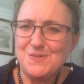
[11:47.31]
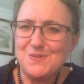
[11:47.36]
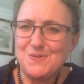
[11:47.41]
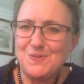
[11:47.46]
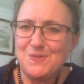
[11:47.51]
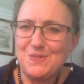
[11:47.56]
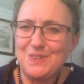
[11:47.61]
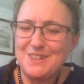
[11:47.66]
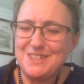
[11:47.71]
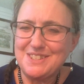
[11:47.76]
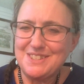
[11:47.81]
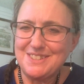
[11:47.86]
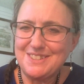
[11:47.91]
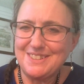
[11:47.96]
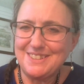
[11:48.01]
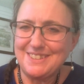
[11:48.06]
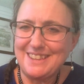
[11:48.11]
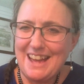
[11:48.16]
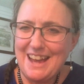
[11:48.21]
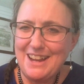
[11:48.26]
was
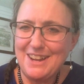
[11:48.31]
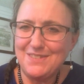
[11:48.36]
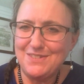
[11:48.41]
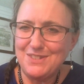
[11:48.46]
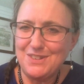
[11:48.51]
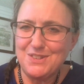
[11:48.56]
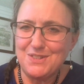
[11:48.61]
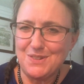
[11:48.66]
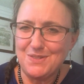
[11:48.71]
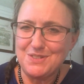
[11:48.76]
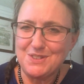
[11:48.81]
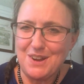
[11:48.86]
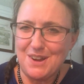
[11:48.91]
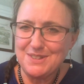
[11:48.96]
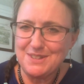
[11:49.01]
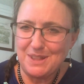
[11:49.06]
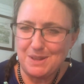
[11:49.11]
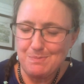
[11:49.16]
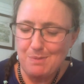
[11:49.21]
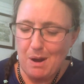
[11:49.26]
lack of nutrient was
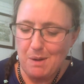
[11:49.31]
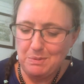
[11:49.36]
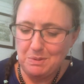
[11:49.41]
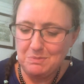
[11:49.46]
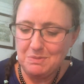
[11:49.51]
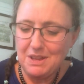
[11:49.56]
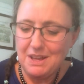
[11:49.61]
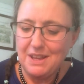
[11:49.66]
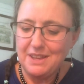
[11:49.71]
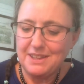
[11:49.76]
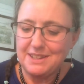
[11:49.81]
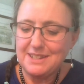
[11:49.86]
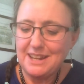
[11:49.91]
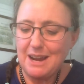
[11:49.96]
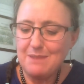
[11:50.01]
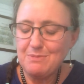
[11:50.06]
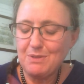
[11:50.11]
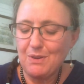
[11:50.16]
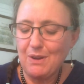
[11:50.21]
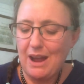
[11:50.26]
causing the problem. The
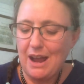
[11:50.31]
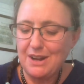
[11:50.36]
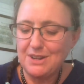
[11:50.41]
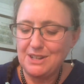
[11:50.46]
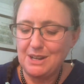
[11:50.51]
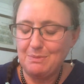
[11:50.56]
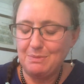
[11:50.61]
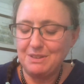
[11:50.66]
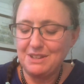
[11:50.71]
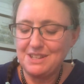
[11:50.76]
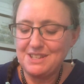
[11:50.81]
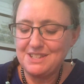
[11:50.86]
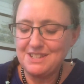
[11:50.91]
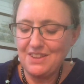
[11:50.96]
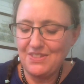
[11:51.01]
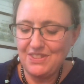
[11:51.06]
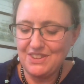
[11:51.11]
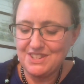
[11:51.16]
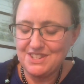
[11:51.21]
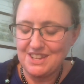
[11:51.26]
time they were actually able to
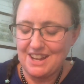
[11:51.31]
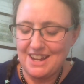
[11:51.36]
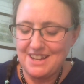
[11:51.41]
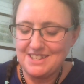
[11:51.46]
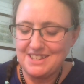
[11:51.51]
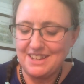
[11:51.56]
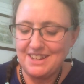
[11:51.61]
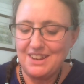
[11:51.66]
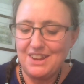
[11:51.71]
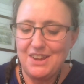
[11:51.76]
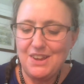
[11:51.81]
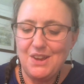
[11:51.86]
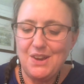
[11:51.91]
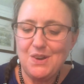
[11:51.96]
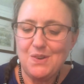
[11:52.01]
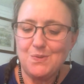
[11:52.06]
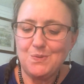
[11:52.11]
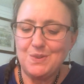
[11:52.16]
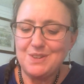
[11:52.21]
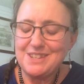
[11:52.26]
synthesize it
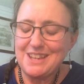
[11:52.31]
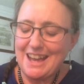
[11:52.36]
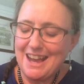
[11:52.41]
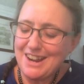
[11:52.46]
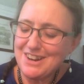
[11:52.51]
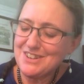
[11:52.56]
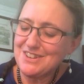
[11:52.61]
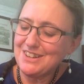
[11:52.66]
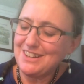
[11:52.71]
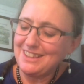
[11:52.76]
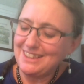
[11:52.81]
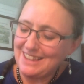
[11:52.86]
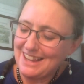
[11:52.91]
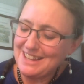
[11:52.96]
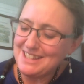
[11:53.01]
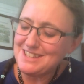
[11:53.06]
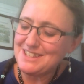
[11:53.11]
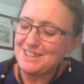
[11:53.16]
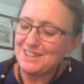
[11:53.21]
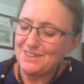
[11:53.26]
was actually
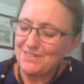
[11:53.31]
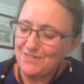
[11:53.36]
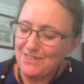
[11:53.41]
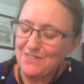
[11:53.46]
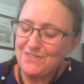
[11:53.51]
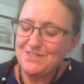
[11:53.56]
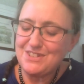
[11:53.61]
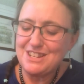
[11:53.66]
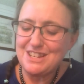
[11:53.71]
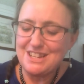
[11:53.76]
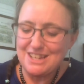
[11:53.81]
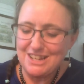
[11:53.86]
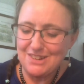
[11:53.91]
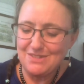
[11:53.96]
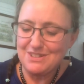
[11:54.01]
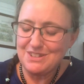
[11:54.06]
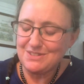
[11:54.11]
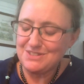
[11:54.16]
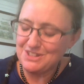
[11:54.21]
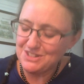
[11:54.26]
less than 50,
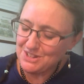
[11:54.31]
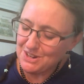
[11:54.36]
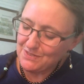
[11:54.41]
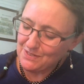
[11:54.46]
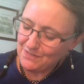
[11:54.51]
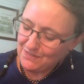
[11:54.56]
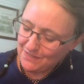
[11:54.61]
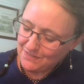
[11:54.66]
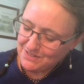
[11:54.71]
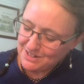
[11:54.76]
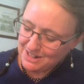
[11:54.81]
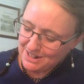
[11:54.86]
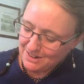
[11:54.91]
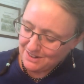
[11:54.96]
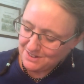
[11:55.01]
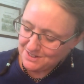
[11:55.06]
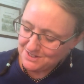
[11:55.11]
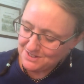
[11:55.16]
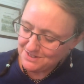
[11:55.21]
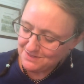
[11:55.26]
just over 50
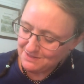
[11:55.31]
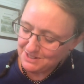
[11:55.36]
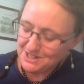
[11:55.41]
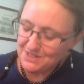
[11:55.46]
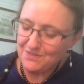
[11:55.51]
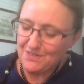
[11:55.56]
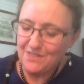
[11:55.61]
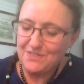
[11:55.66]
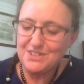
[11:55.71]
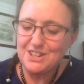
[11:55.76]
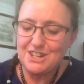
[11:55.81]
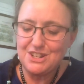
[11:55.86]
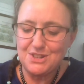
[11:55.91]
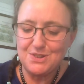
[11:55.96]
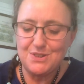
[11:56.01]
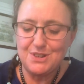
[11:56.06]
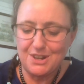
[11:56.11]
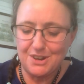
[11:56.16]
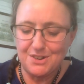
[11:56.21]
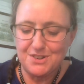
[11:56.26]
years, was 52
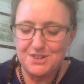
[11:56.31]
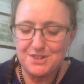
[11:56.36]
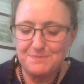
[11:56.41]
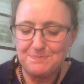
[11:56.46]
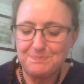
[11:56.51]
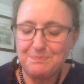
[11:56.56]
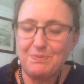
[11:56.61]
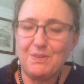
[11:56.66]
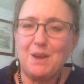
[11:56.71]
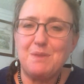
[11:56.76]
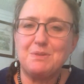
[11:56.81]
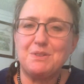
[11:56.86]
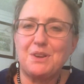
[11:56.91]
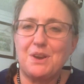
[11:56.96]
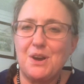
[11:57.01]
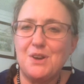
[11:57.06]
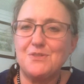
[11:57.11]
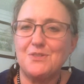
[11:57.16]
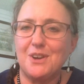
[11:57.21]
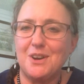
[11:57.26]
years able to
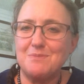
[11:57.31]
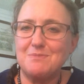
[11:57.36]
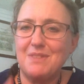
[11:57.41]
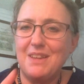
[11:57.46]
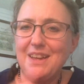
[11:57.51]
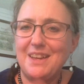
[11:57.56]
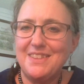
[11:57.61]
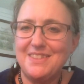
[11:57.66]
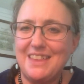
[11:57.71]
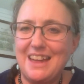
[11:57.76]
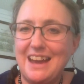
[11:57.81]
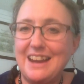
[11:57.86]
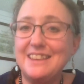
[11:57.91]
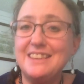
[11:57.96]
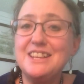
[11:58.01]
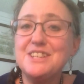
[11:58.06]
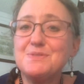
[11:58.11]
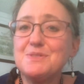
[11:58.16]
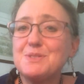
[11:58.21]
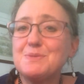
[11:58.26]
go from that. And
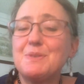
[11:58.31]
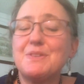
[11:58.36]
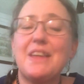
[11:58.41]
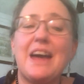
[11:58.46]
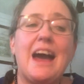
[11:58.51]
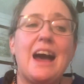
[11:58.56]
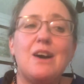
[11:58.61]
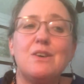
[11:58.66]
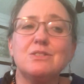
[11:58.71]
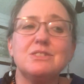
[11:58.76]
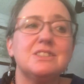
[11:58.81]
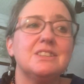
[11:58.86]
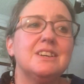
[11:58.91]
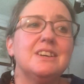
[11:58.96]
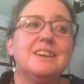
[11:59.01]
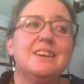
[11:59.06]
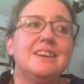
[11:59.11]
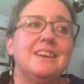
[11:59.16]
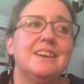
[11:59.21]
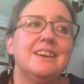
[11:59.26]
this was without
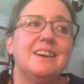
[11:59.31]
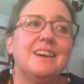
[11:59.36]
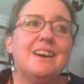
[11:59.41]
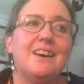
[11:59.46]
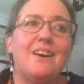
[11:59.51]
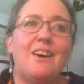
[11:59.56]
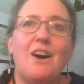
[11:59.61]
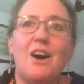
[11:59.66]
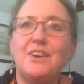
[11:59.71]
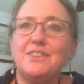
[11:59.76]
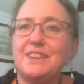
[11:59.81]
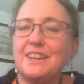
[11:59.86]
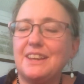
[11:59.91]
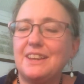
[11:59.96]
all